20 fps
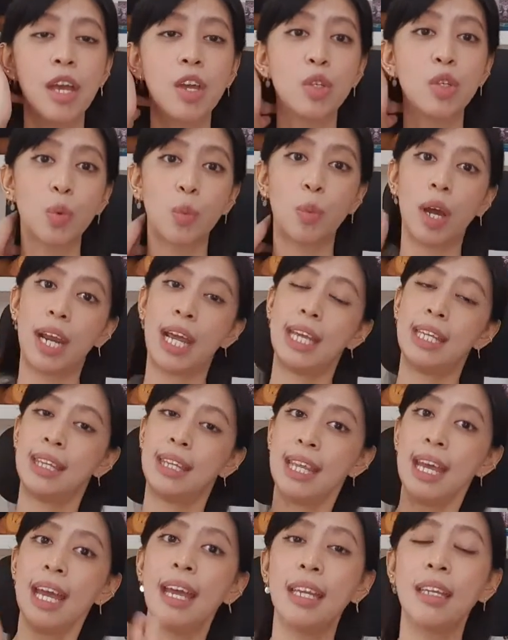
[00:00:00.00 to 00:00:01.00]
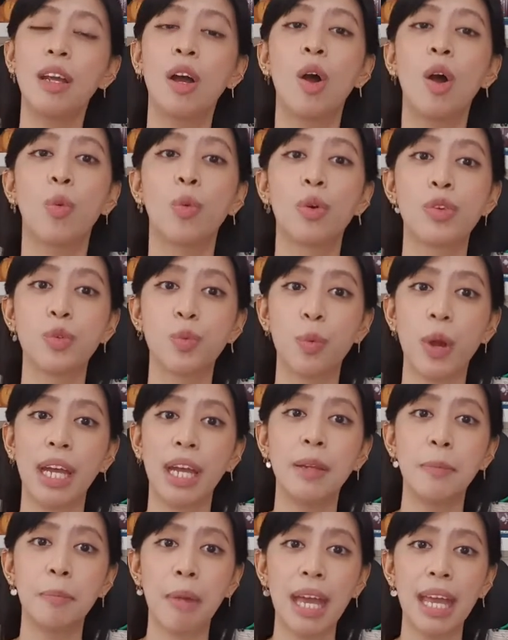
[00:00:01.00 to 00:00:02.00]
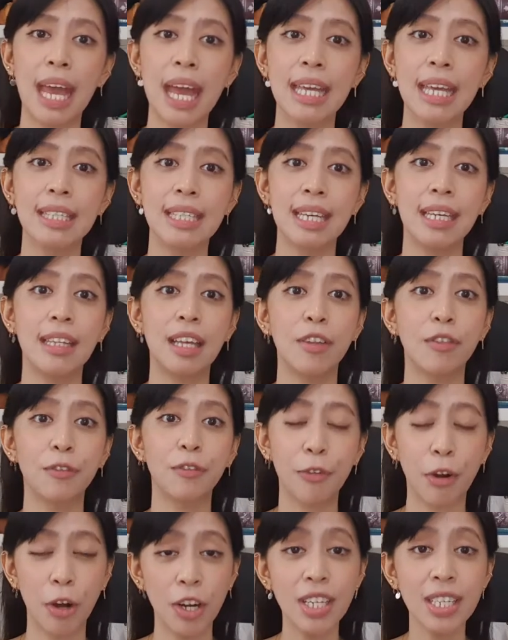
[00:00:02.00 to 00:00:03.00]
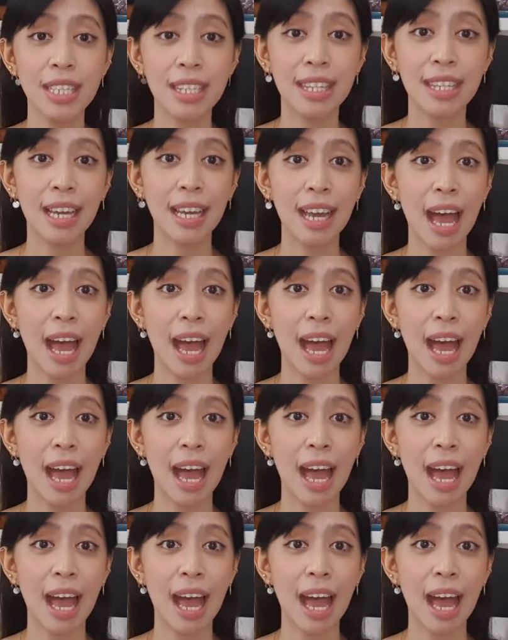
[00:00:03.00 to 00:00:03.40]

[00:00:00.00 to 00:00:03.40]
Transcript: So what I did was write in my essay that first,